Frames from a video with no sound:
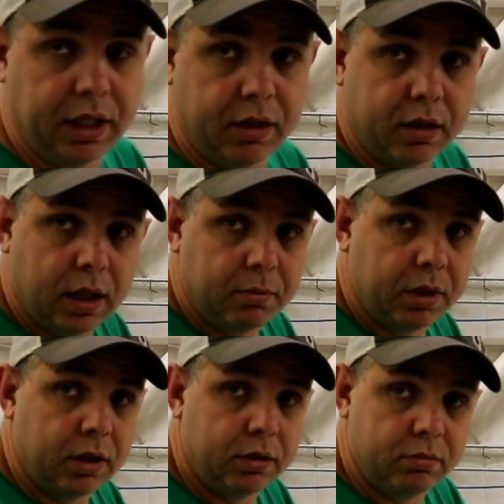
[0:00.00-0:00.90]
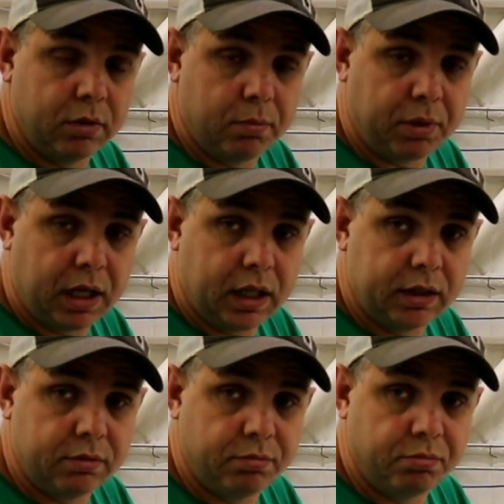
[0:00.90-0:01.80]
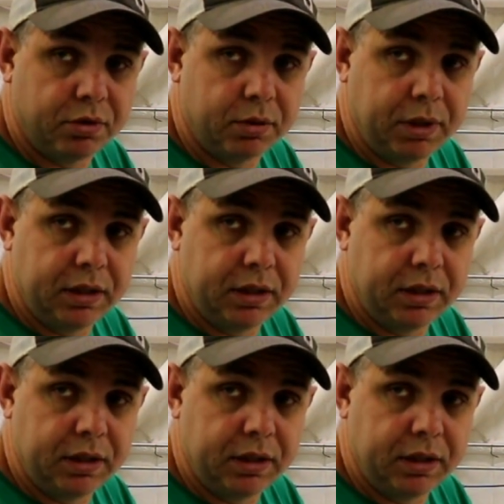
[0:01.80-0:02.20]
here and I'm gonna apply some